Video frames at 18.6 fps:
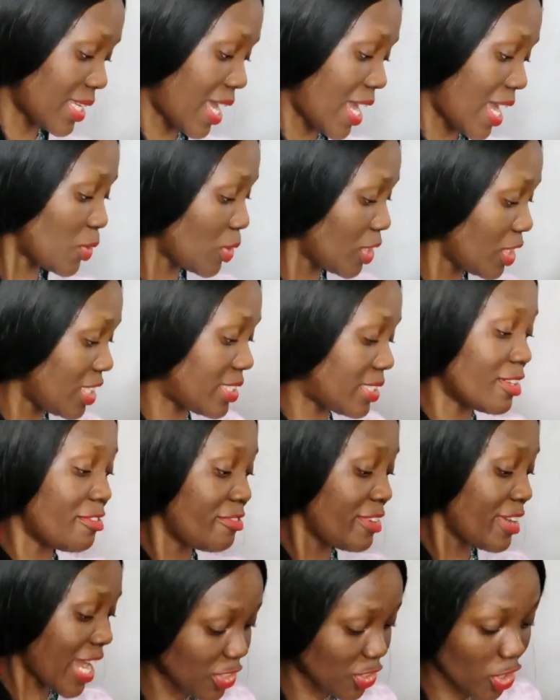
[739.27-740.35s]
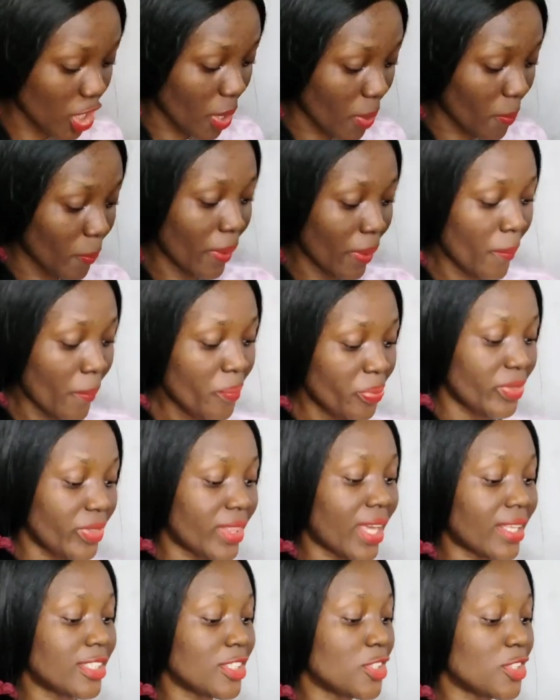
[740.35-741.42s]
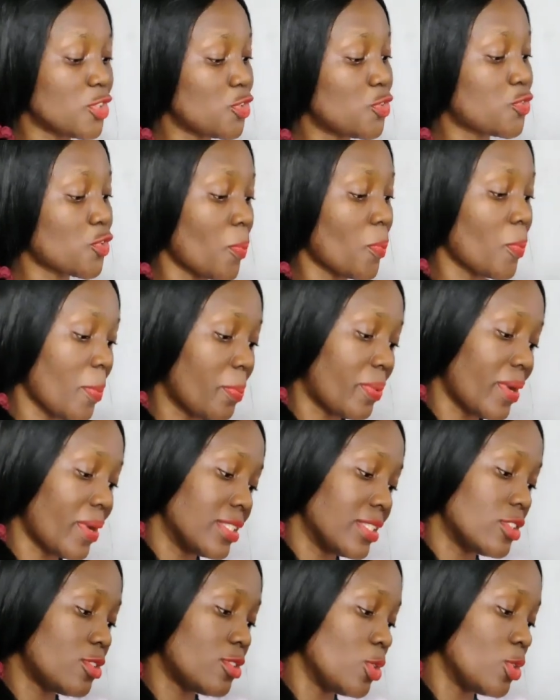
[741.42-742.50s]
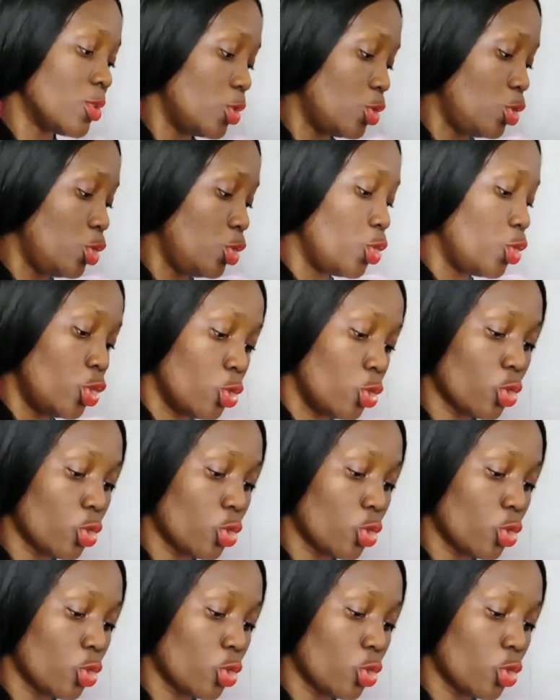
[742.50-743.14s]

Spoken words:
It's a rare gem that it is from a brand New Look.